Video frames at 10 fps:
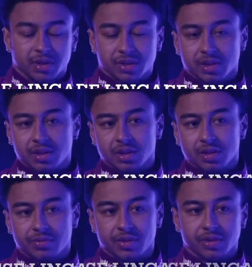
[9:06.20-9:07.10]
This
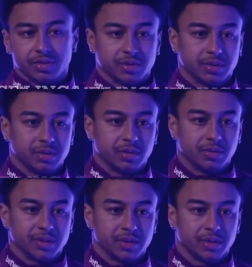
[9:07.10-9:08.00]
player has only been
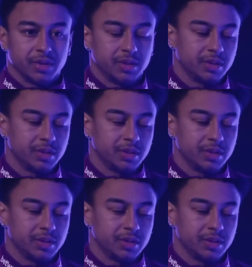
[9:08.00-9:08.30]
to West Ham